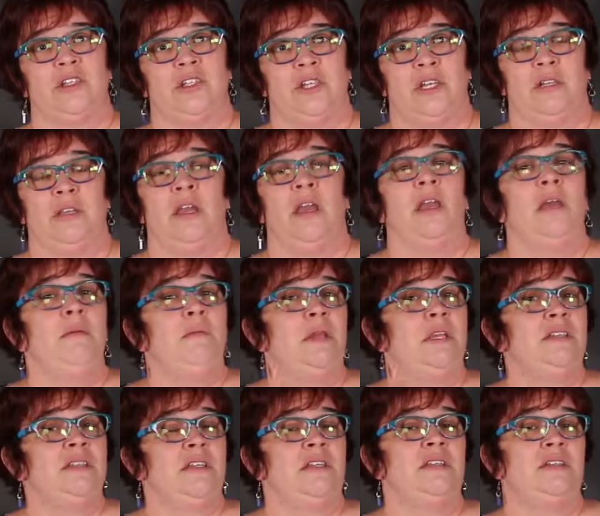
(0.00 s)
section
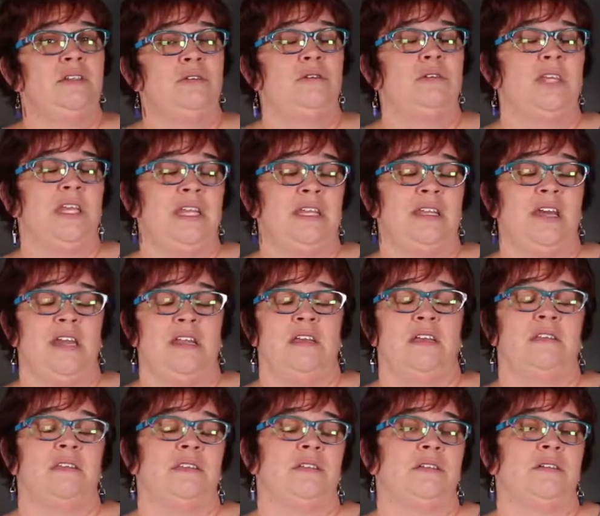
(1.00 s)
because they do take that in
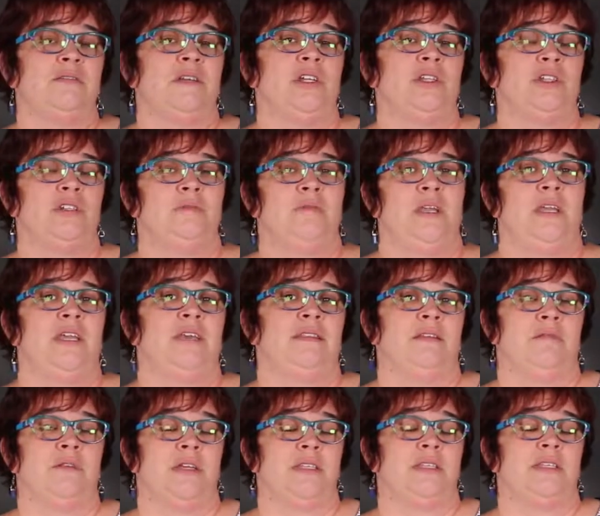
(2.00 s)
consideration making
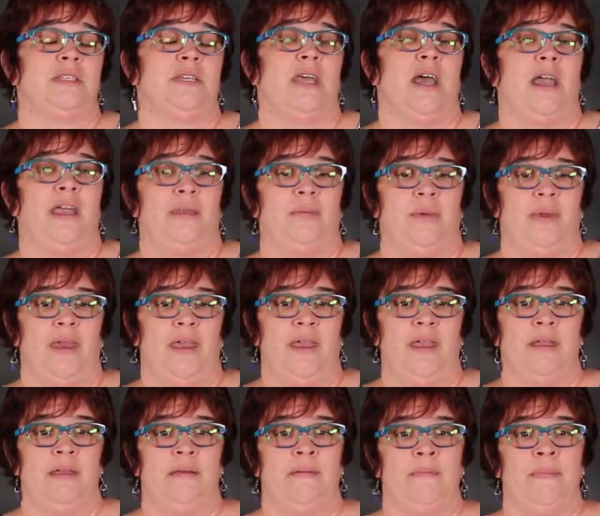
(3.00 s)
the rest of the
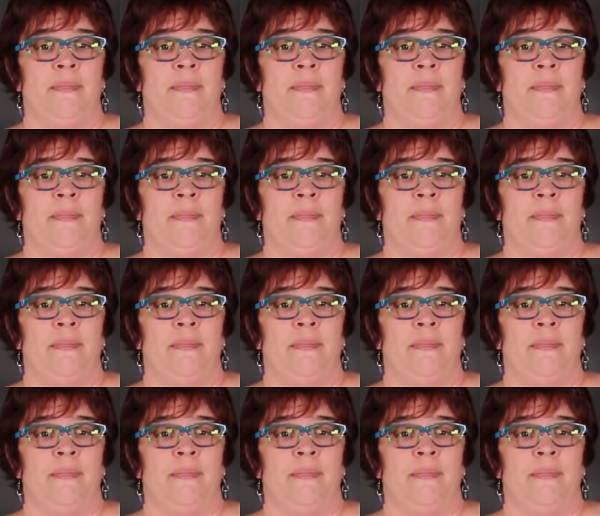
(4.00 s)
IEP.